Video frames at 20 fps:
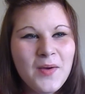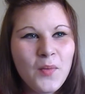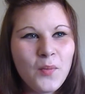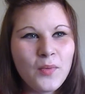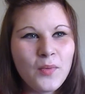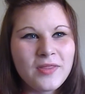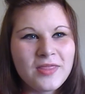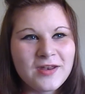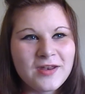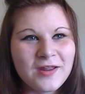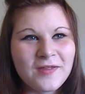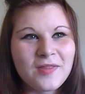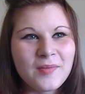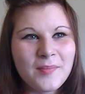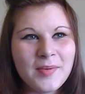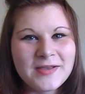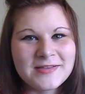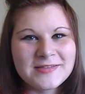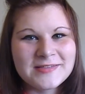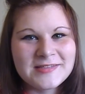with another
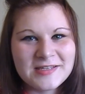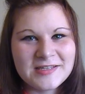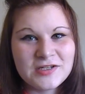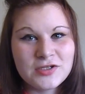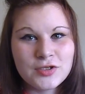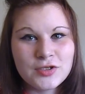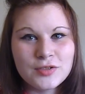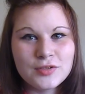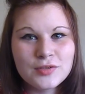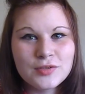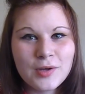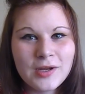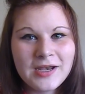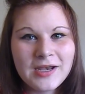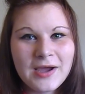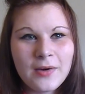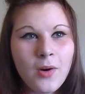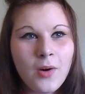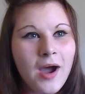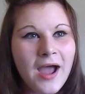person's issues right
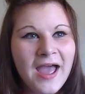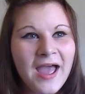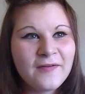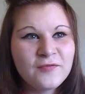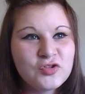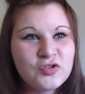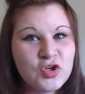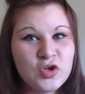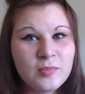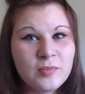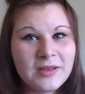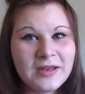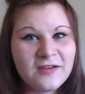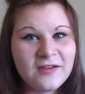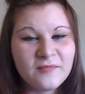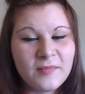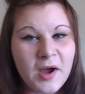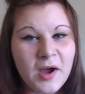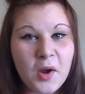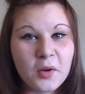now. I have too many
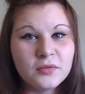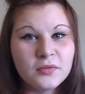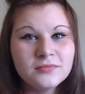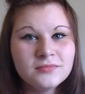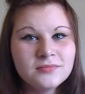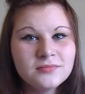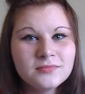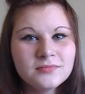of my own.